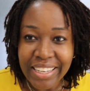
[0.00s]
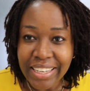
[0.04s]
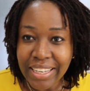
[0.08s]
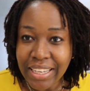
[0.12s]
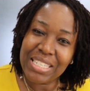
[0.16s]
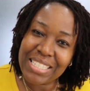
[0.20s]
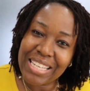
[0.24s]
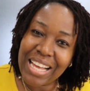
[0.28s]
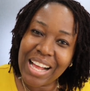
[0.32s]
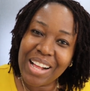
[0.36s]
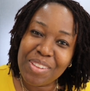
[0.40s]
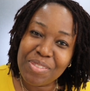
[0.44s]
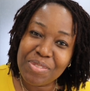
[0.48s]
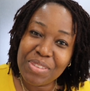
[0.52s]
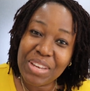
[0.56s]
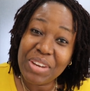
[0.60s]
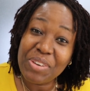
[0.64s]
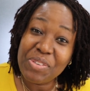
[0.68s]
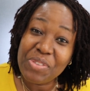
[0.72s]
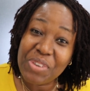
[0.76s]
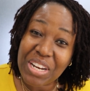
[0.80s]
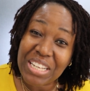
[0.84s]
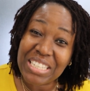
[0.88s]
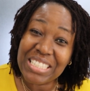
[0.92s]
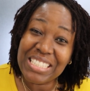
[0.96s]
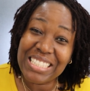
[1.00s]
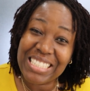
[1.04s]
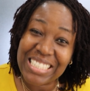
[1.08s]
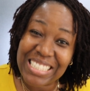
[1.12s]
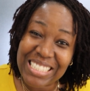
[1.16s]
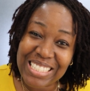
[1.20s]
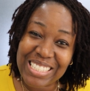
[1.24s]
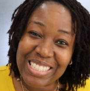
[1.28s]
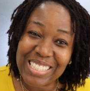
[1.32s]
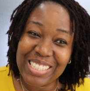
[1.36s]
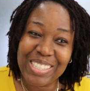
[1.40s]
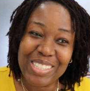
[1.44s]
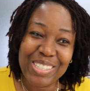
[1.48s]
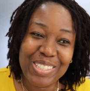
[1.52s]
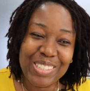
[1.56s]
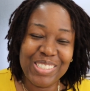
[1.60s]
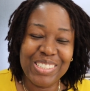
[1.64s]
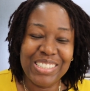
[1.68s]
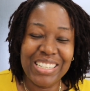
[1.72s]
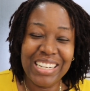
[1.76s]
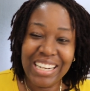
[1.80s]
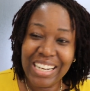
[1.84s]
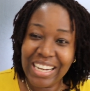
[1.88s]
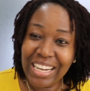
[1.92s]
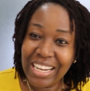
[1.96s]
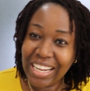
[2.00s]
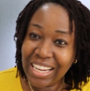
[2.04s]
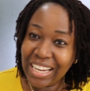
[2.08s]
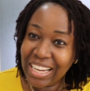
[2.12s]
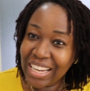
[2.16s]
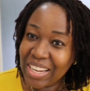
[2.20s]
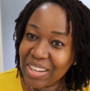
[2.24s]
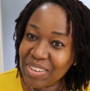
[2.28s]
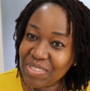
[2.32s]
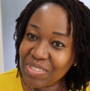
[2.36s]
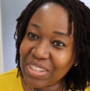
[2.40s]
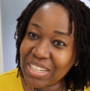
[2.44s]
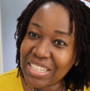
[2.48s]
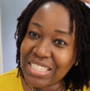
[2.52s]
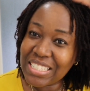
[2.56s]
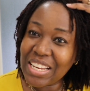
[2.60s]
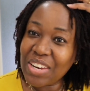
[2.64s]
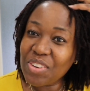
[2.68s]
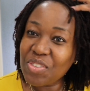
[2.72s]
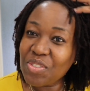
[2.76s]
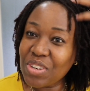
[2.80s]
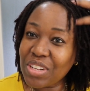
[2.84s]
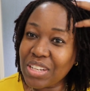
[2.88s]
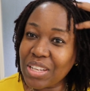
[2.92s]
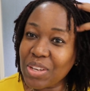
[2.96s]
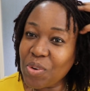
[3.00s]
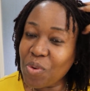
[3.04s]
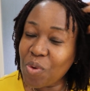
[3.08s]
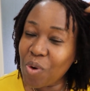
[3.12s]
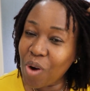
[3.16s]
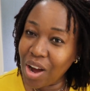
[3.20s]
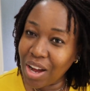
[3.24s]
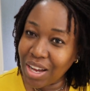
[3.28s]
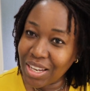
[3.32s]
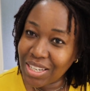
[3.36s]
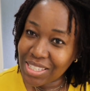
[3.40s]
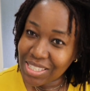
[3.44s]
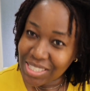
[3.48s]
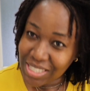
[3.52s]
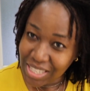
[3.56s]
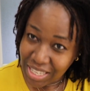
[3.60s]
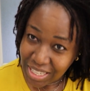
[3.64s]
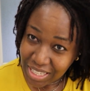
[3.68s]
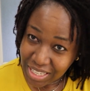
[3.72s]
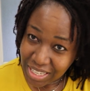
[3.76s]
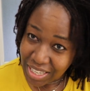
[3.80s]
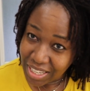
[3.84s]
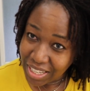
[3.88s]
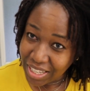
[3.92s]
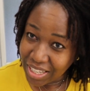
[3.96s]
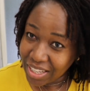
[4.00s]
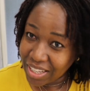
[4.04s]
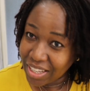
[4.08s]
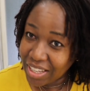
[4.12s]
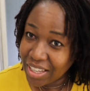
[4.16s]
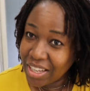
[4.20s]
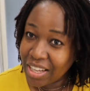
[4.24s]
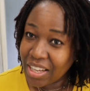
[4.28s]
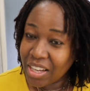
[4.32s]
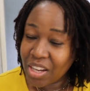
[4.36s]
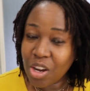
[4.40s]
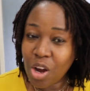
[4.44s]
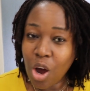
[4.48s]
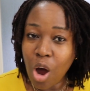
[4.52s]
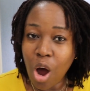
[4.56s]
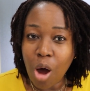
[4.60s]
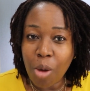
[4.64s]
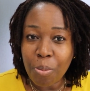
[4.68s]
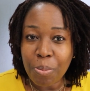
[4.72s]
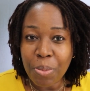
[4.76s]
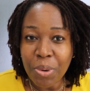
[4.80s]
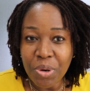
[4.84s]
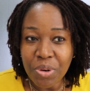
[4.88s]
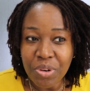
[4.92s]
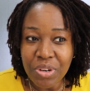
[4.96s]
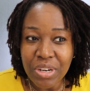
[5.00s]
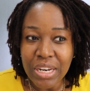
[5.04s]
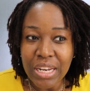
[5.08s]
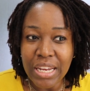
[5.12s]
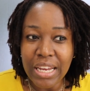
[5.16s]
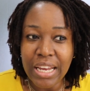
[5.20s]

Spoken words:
Tell me what to do, because I really want like a coppery